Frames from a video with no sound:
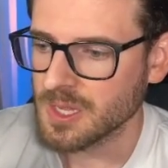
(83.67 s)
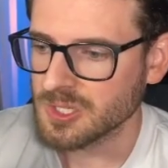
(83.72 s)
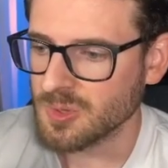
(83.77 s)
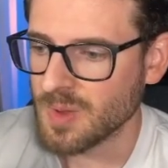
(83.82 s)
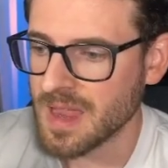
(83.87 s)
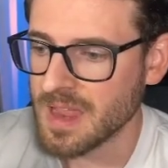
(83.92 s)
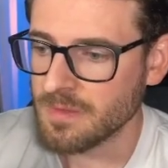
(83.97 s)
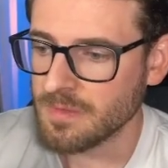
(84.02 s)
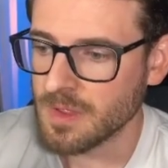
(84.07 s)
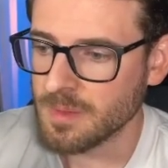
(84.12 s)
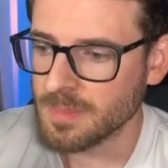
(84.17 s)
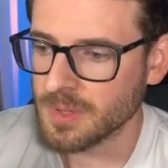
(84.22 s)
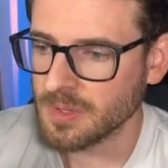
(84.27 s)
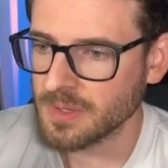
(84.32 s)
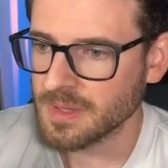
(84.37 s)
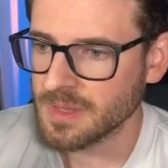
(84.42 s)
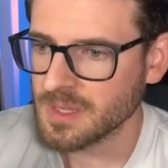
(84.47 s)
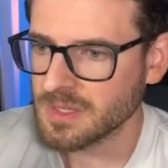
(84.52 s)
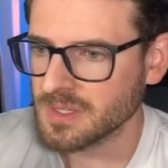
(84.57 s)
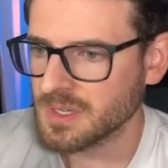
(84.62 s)
So I had fun
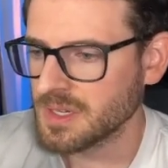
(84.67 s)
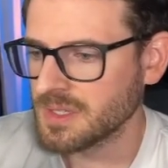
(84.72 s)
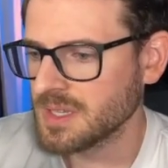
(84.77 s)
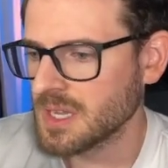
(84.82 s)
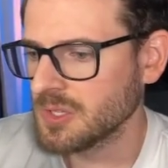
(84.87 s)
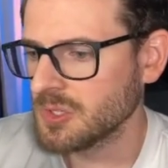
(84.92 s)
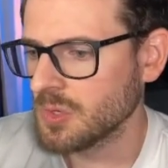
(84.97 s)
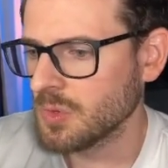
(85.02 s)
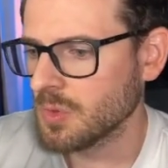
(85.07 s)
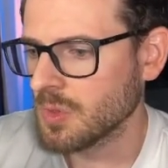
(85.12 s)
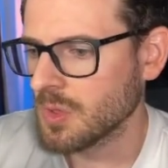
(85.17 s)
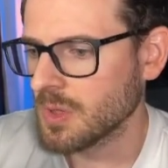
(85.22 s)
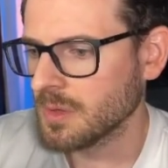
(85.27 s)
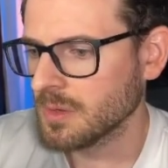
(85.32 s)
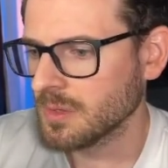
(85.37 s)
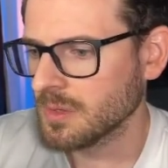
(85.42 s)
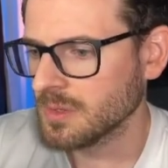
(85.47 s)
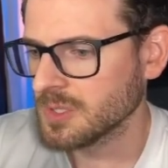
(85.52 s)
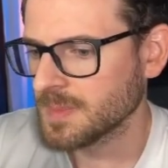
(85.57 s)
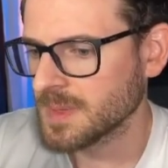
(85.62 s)
building this. It didn't take too
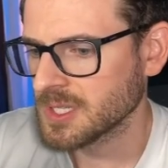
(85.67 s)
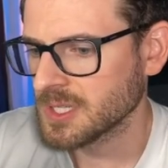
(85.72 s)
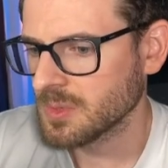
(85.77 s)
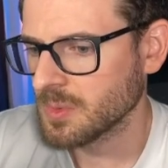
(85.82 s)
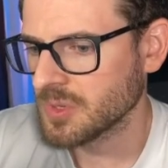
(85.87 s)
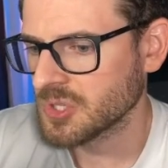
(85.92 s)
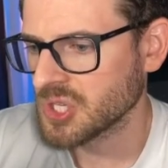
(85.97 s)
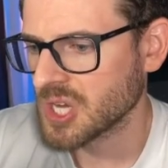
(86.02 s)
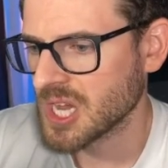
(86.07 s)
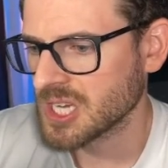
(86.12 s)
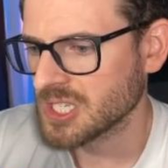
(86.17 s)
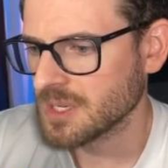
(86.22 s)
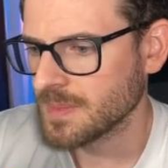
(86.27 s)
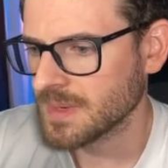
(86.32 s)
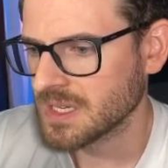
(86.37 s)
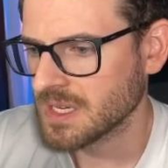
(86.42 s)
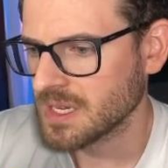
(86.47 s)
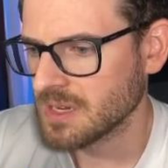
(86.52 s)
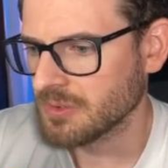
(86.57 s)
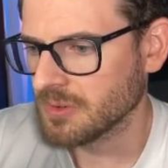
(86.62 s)
long, especially with
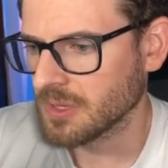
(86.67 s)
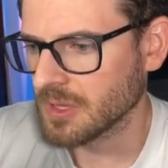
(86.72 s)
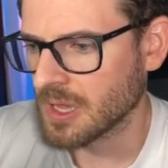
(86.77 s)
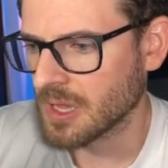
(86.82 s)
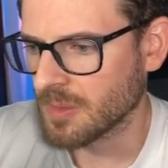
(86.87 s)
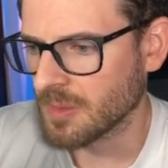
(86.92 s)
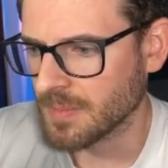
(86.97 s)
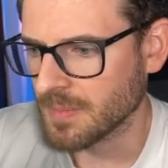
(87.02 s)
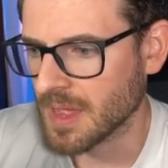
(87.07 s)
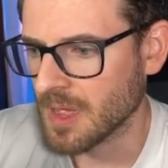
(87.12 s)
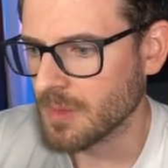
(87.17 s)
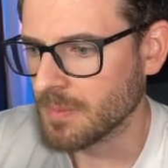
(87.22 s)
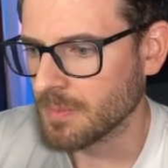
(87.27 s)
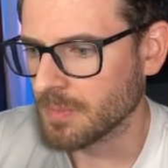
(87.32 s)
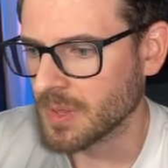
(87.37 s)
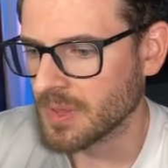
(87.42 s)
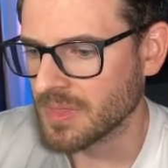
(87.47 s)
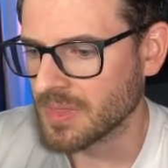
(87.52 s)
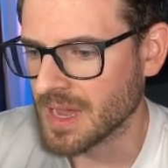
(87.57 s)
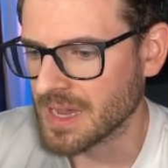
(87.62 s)
ChatGPT, it really helped me out.
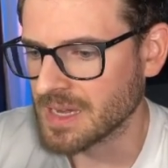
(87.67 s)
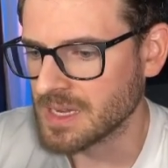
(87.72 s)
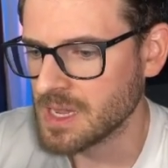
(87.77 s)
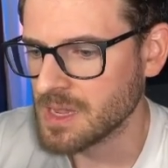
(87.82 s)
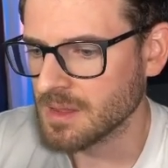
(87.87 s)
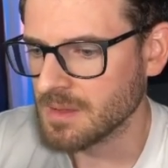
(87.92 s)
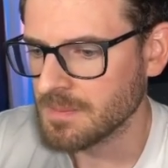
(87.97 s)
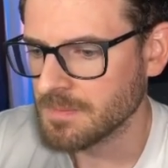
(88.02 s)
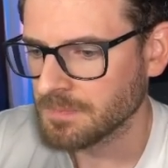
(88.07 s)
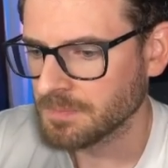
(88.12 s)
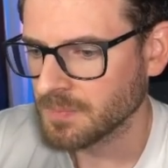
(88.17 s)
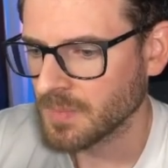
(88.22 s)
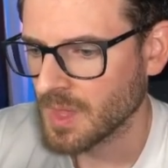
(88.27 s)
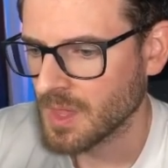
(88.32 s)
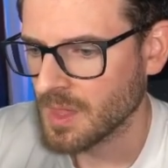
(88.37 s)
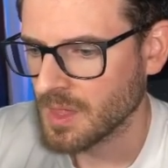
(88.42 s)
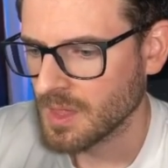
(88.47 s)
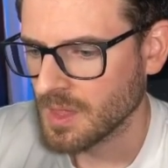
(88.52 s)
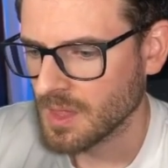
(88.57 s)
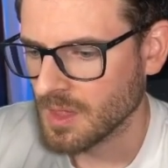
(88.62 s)
But the idea
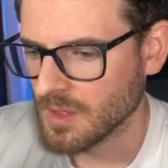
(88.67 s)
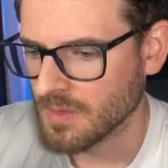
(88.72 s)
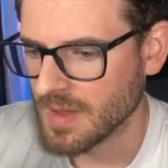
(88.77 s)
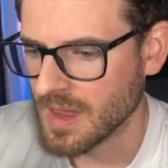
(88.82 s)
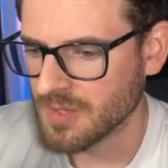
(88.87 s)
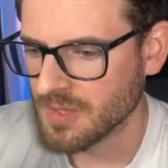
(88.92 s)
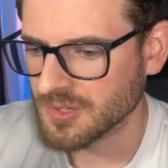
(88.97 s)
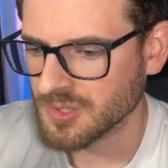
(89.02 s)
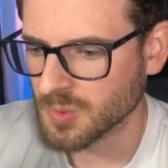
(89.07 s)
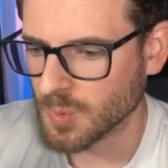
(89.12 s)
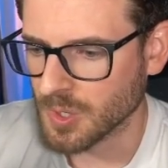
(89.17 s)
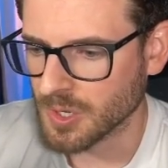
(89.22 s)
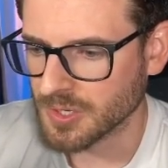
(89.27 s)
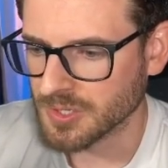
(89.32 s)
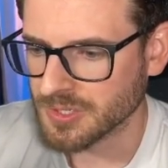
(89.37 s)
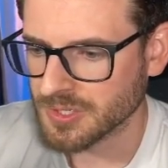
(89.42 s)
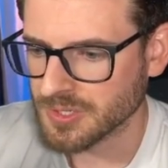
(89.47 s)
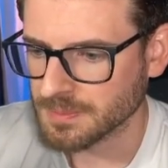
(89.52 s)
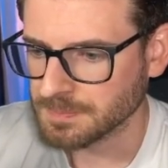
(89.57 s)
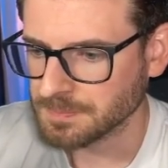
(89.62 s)
of how this
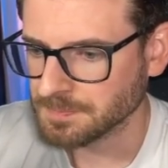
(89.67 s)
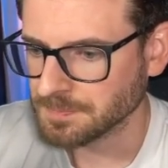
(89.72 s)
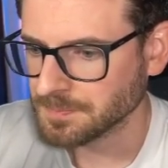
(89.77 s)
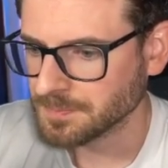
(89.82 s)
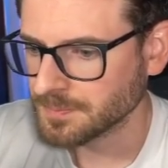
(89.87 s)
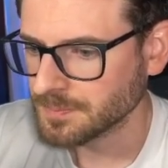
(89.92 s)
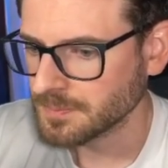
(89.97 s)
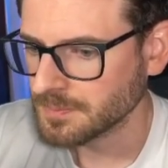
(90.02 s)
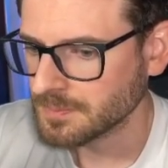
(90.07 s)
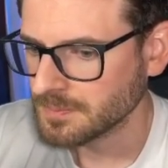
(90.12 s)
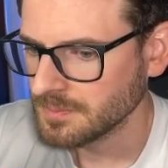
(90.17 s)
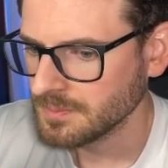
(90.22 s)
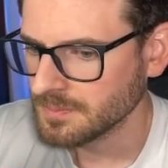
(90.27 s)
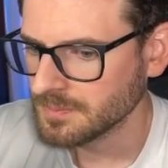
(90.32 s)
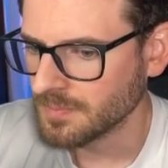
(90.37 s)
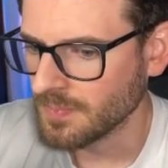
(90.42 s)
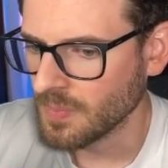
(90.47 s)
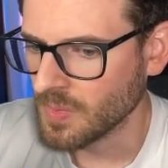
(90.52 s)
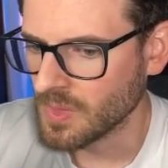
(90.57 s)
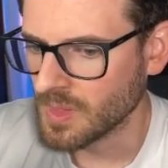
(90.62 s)
works
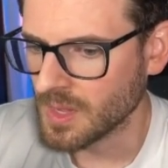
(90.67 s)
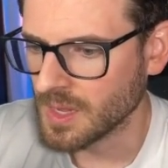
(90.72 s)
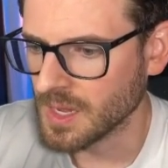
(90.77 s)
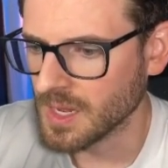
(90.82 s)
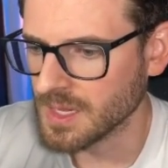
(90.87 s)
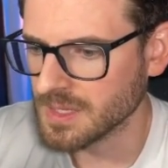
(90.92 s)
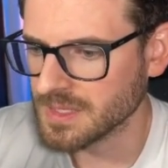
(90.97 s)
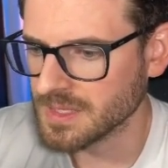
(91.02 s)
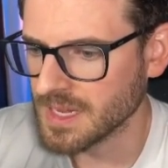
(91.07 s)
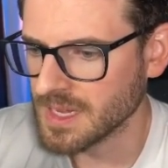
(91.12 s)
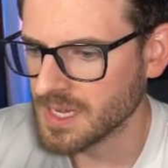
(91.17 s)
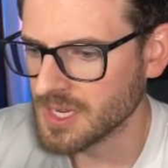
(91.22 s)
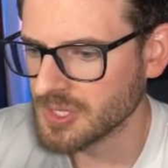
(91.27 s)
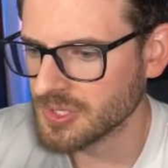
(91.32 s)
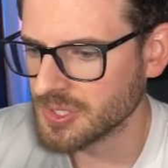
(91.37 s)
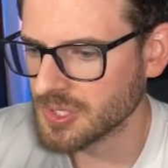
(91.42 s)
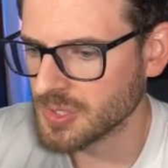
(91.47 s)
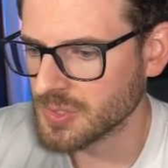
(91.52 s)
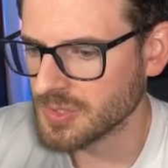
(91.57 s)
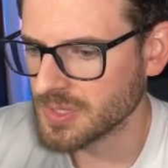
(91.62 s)
is it
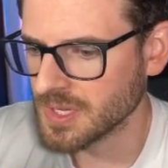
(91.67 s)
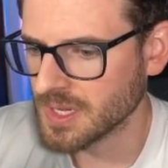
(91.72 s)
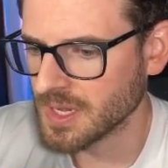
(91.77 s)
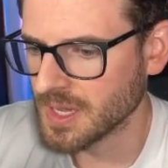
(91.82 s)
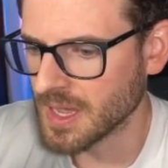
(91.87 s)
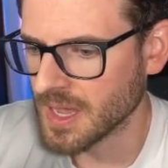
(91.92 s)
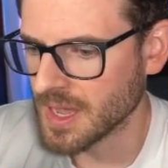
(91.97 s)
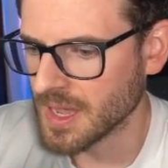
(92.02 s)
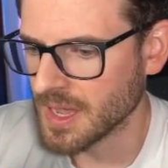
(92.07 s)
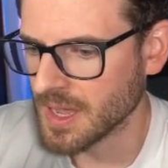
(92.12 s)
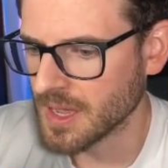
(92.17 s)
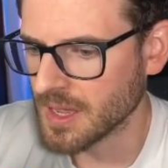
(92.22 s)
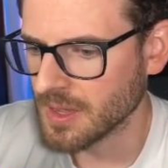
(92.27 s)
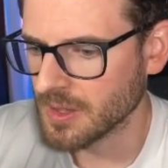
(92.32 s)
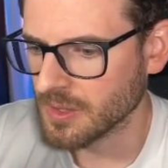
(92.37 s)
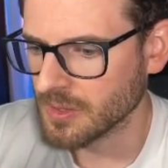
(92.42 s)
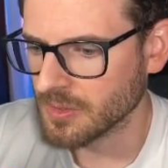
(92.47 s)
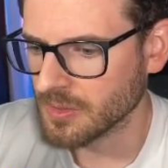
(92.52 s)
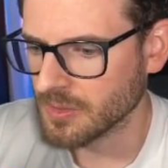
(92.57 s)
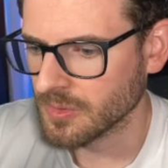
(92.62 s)
is using
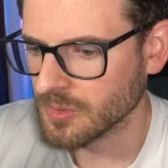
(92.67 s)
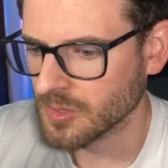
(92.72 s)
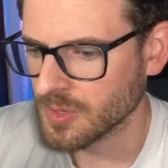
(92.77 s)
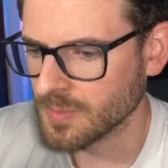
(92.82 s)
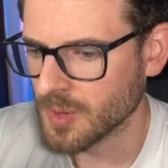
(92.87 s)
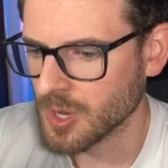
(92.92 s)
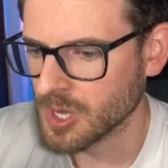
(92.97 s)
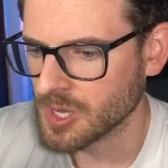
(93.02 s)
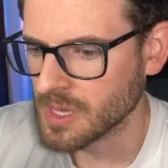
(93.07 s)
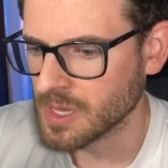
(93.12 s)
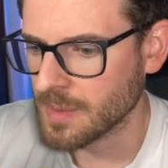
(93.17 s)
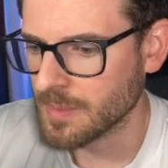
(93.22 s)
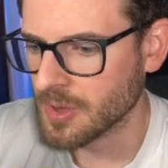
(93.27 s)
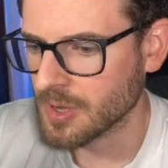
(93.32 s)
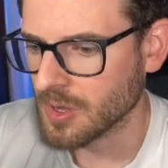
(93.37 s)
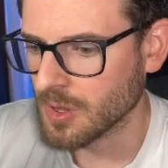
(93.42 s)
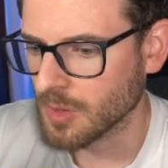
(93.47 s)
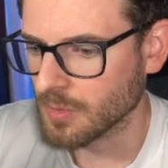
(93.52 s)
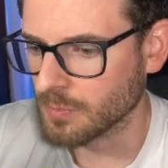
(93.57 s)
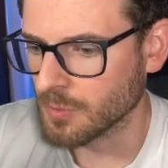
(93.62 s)
a third-party library
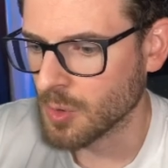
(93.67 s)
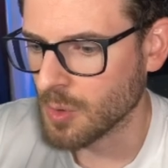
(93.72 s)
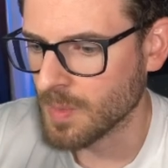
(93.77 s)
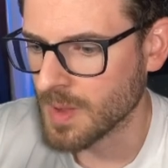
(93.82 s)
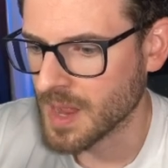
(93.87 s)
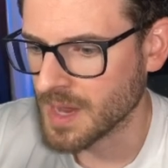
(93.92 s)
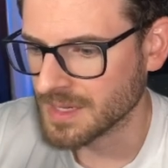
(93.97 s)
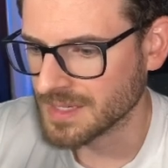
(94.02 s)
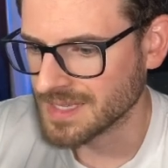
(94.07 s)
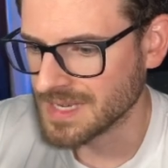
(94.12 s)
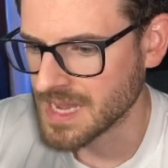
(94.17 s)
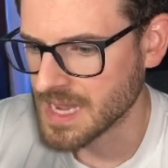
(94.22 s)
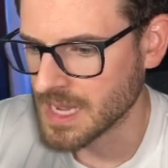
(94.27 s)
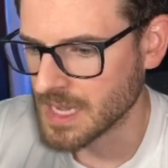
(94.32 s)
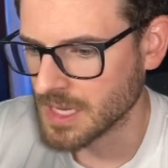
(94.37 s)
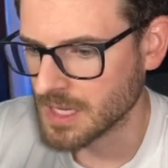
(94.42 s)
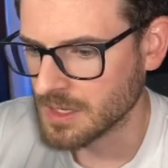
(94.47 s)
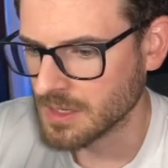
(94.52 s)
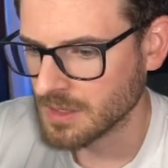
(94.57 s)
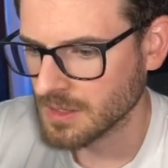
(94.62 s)
called a robot
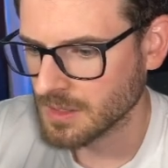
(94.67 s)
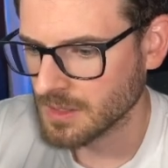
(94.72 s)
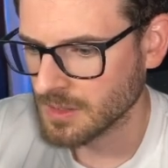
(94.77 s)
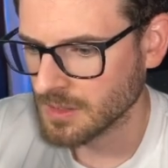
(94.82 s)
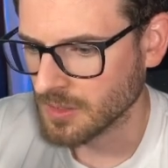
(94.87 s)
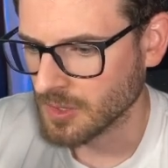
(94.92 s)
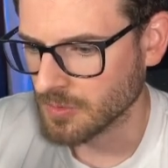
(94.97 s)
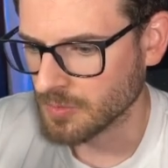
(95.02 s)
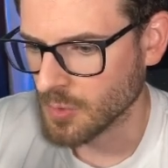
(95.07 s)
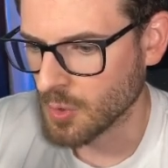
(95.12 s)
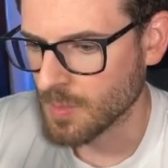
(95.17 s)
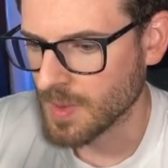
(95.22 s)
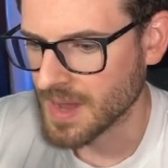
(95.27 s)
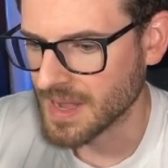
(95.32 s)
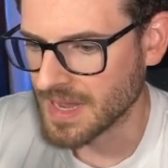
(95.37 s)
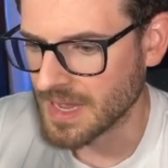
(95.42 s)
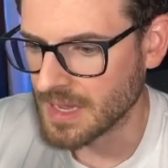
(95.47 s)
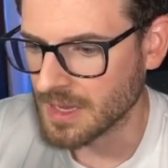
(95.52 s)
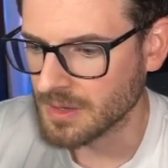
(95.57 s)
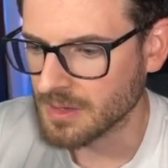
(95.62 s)
TN, a
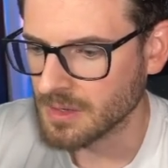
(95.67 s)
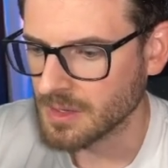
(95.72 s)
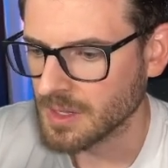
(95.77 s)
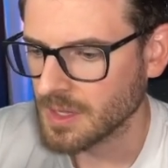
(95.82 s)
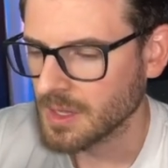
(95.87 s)
robot in,